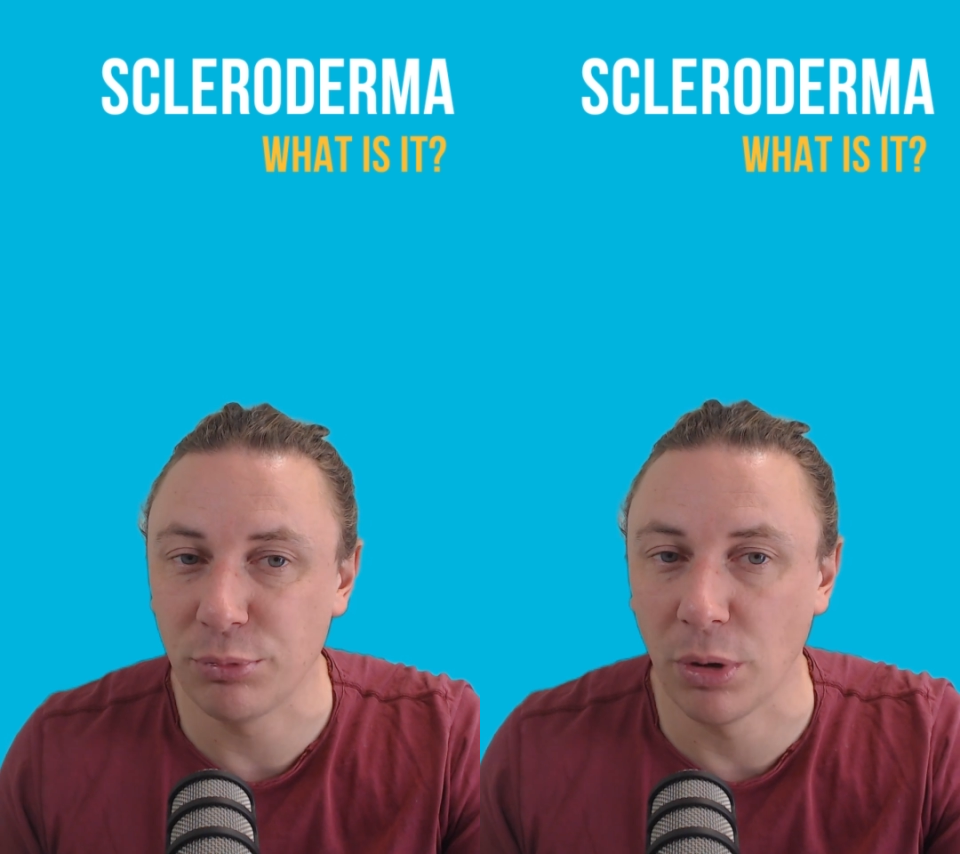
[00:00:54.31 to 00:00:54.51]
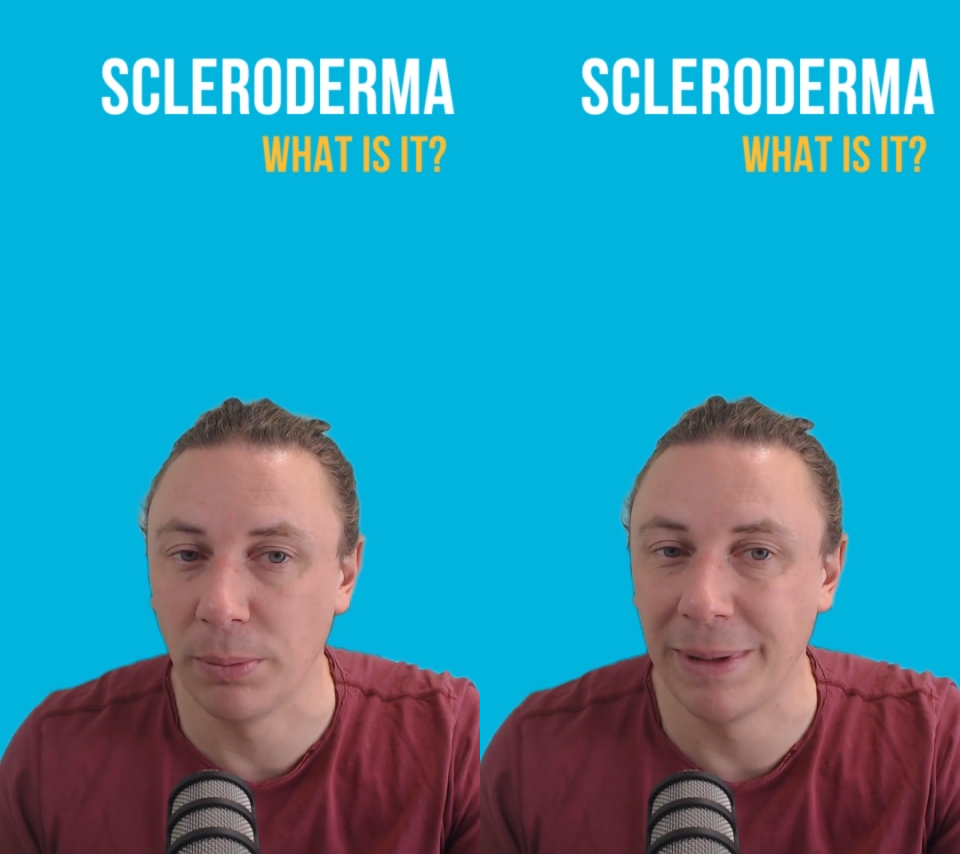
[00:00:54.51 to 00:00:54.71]

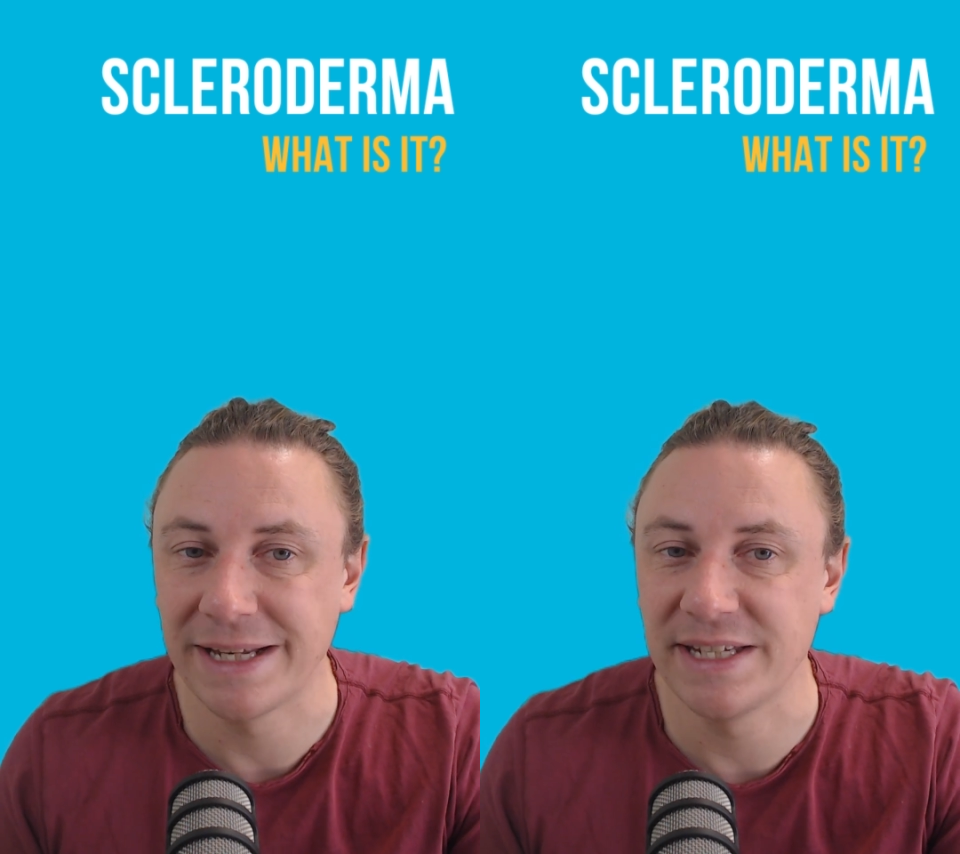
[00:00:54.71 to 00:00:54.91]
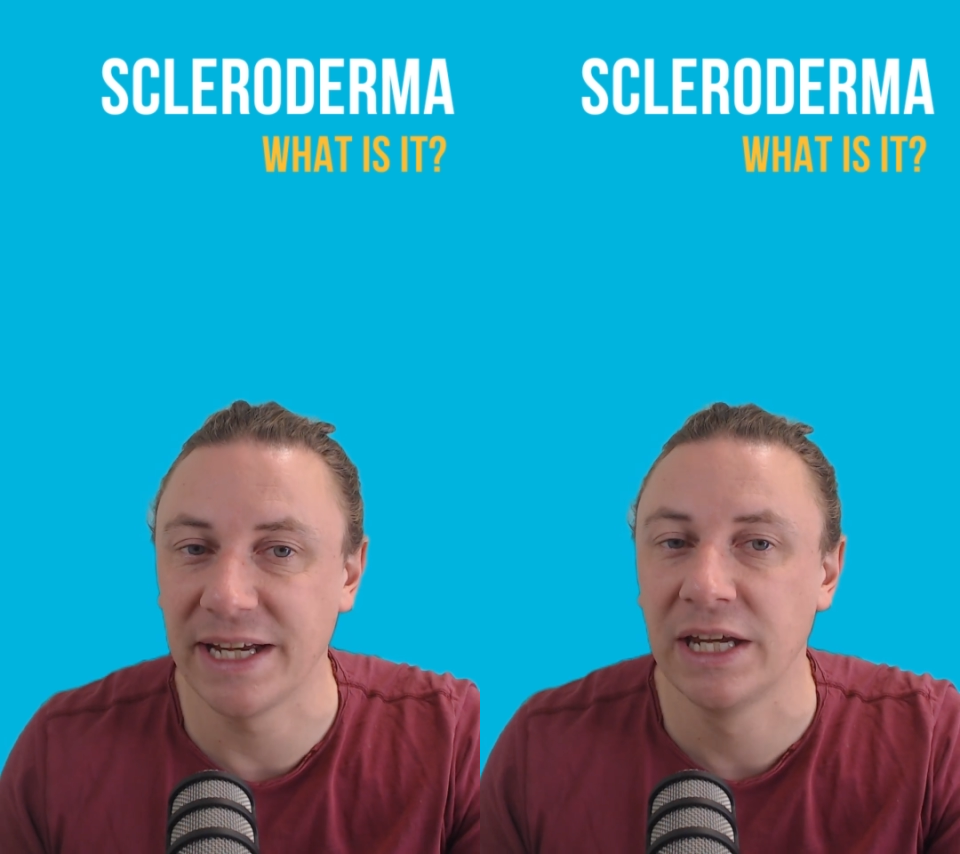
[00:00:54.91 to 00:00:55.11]

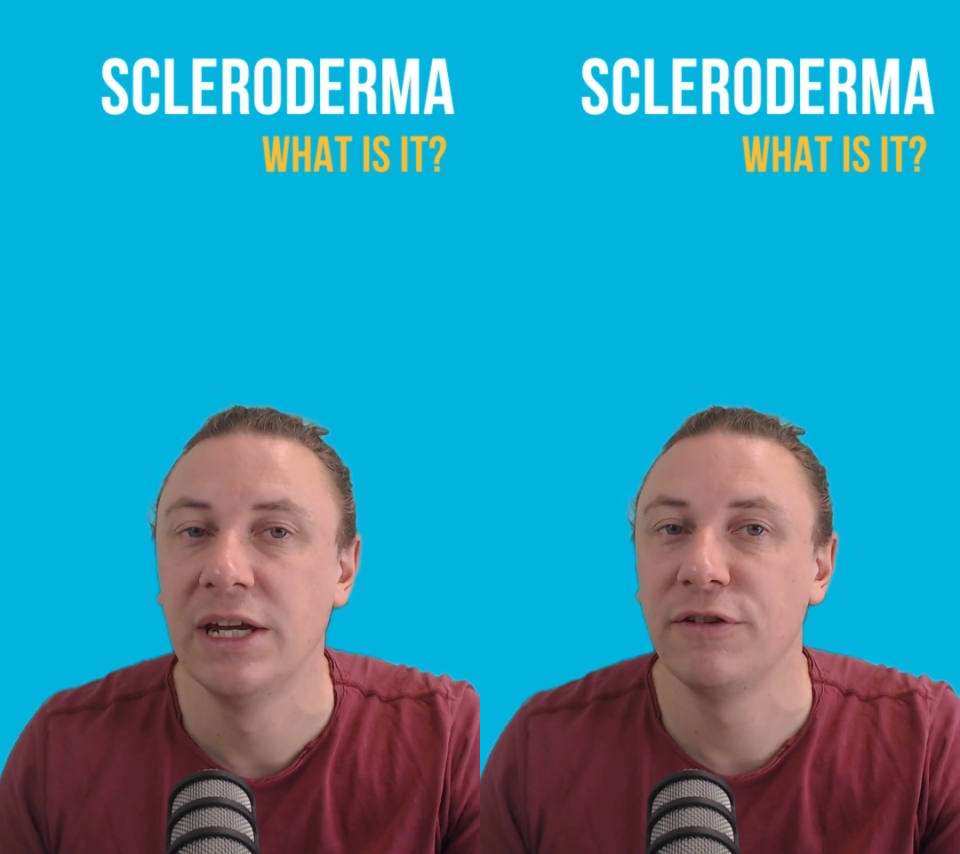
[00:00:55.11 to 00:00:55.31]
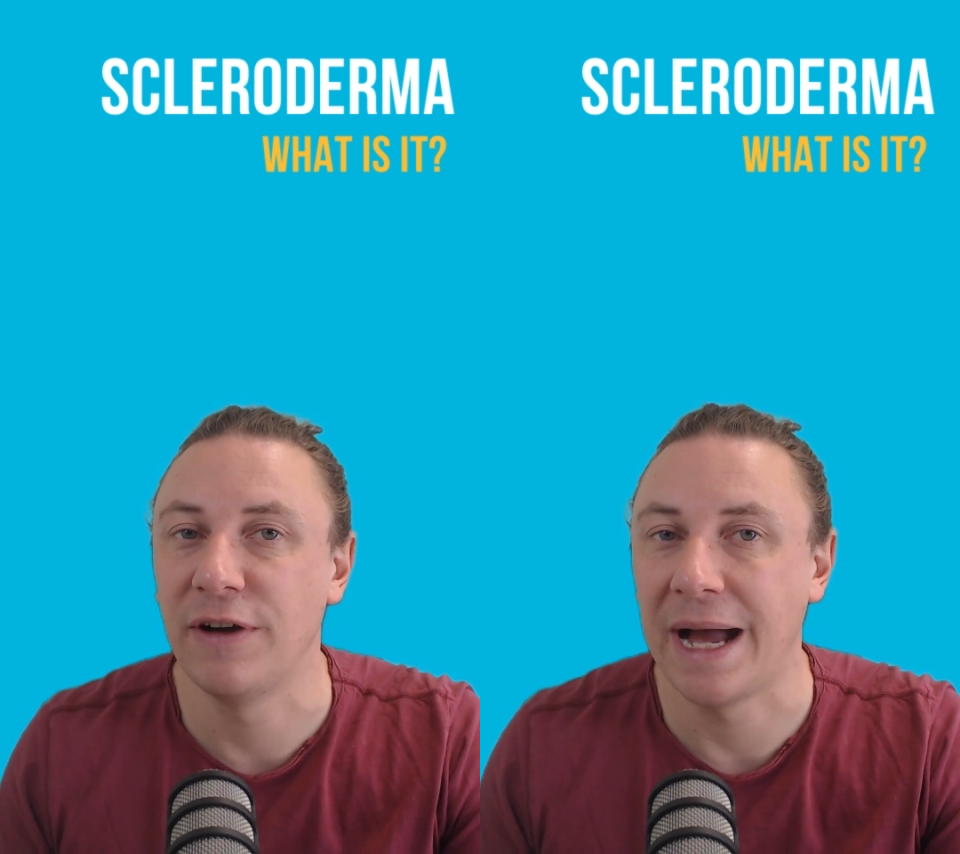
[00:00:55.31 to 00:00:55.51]
problematic
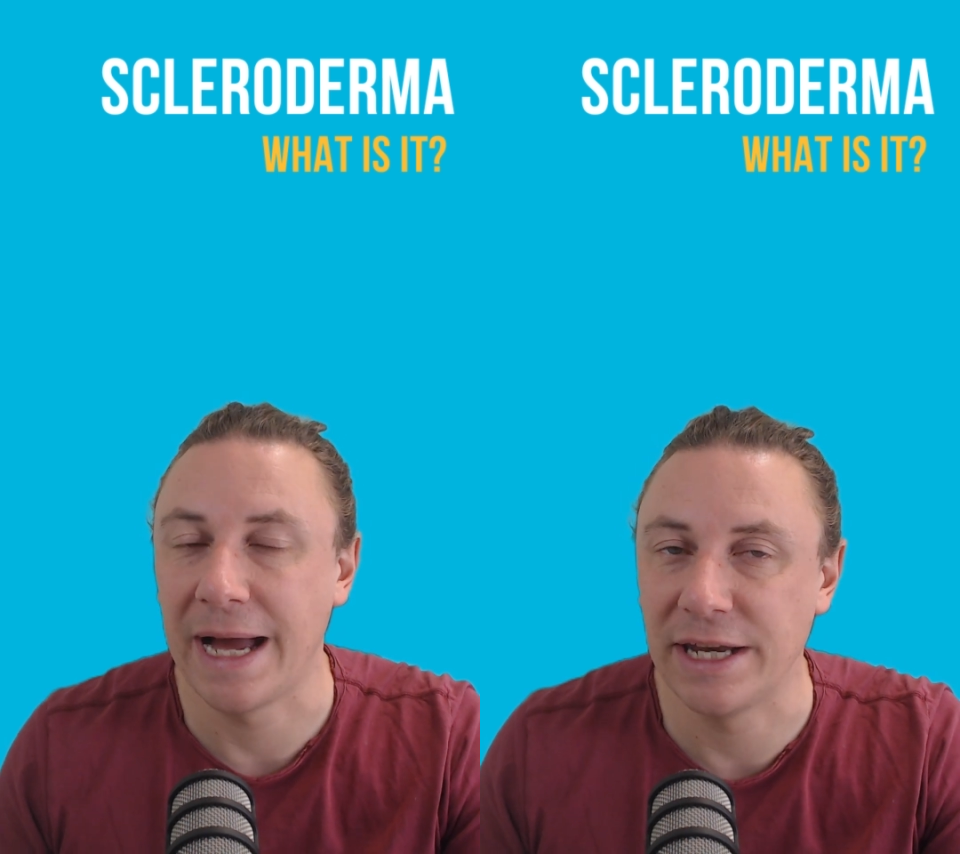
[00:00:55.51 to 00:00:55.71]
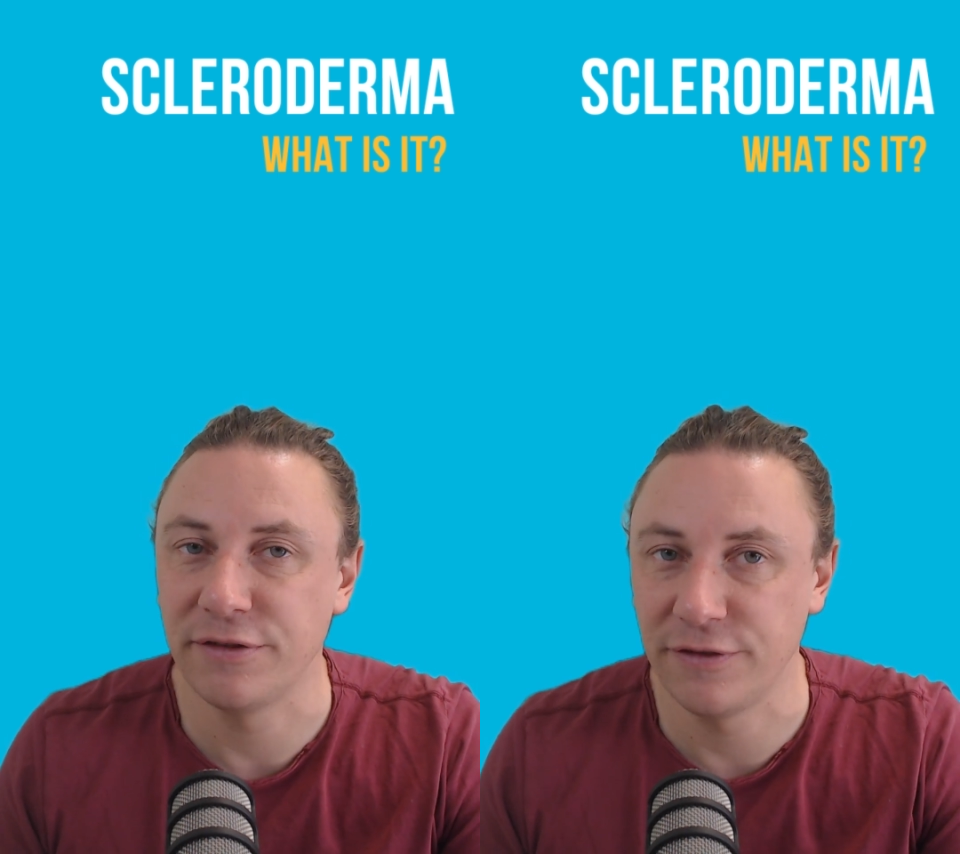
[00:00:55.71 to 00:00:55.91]
for
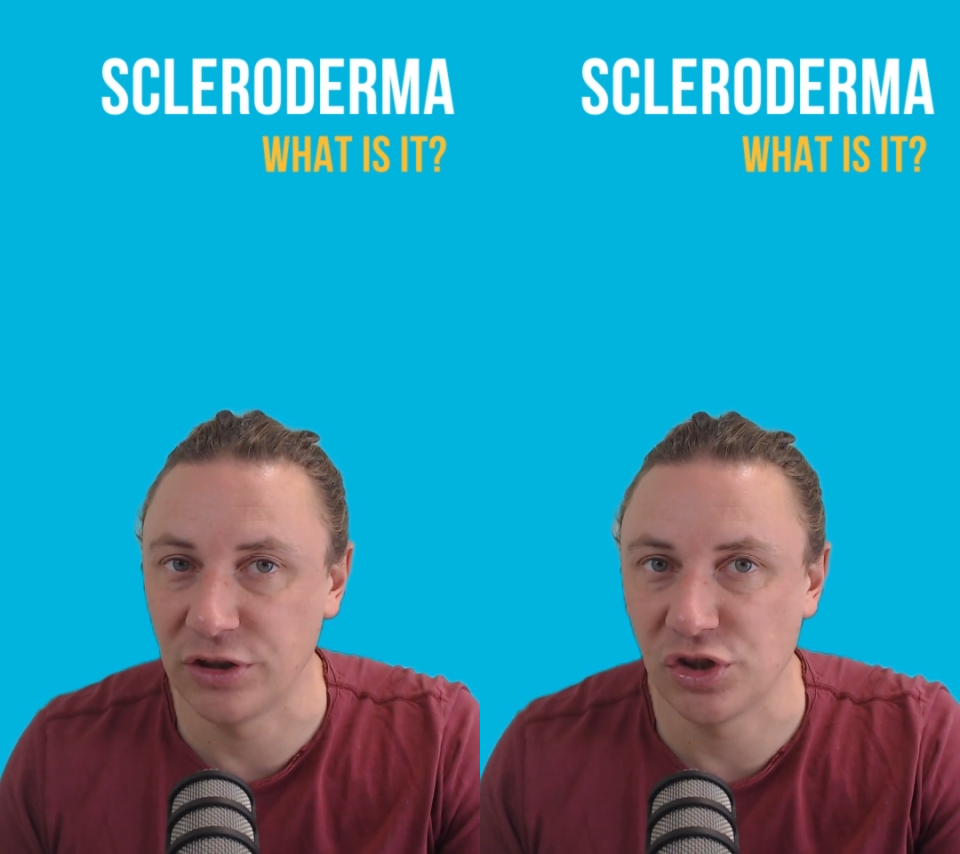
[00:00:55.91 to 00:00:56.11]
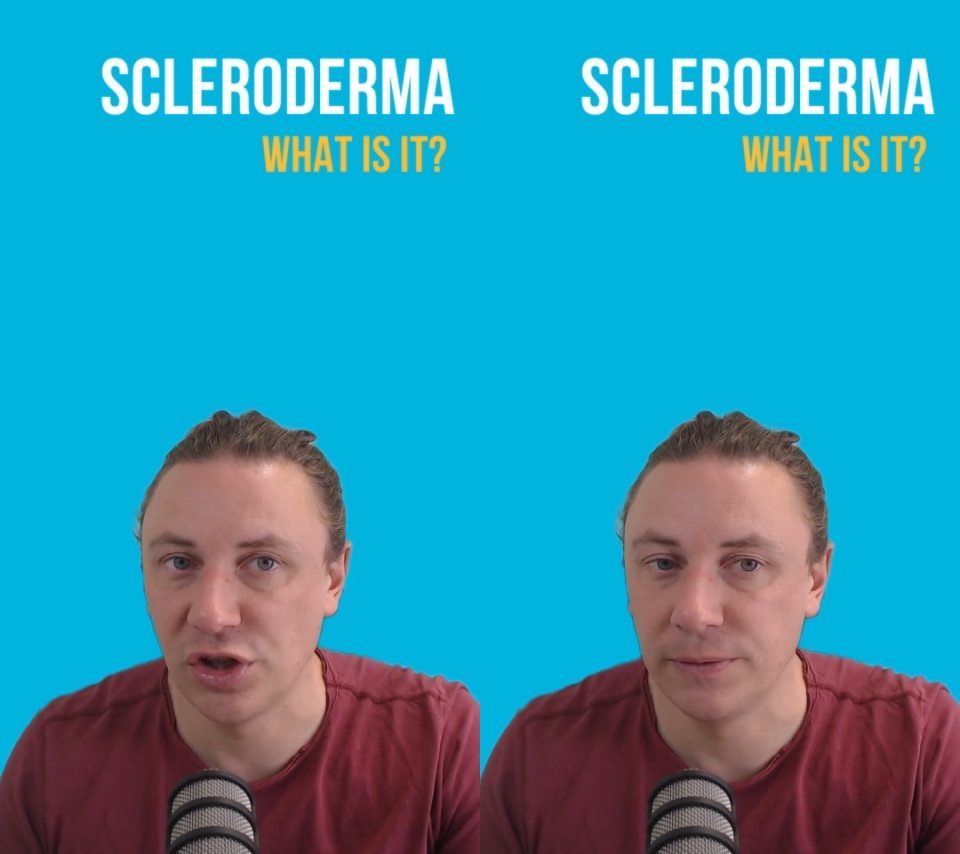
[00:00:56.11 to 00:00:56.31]
hand
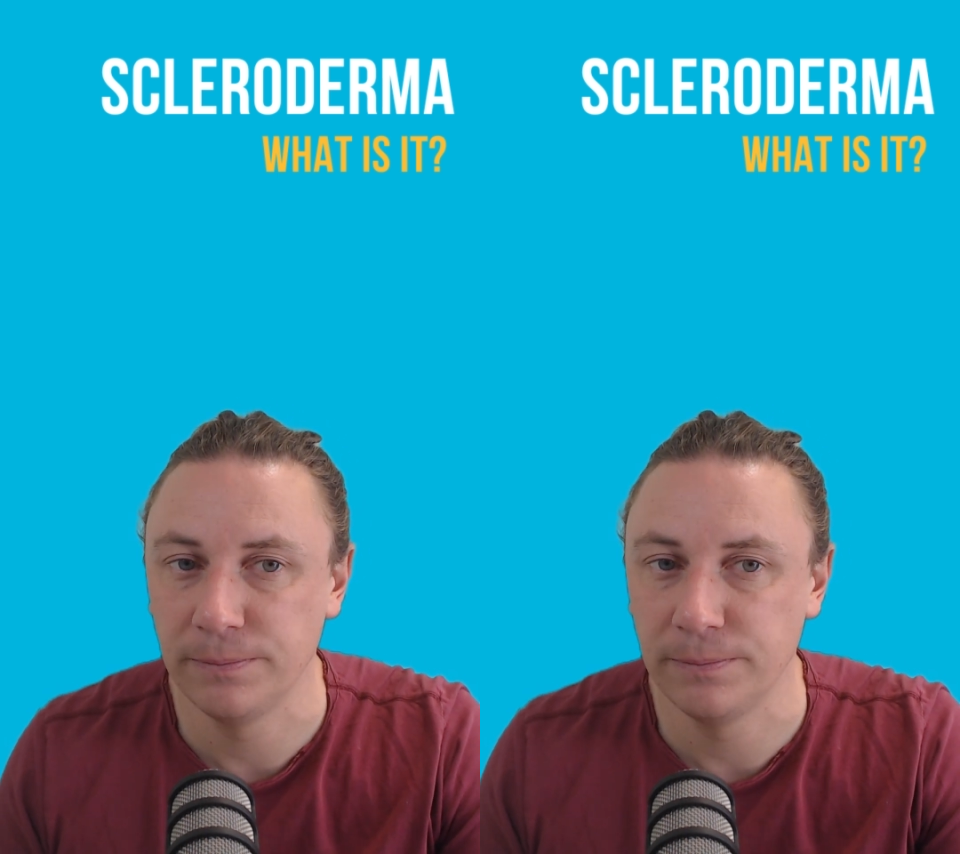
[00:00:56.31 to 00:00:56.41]
function.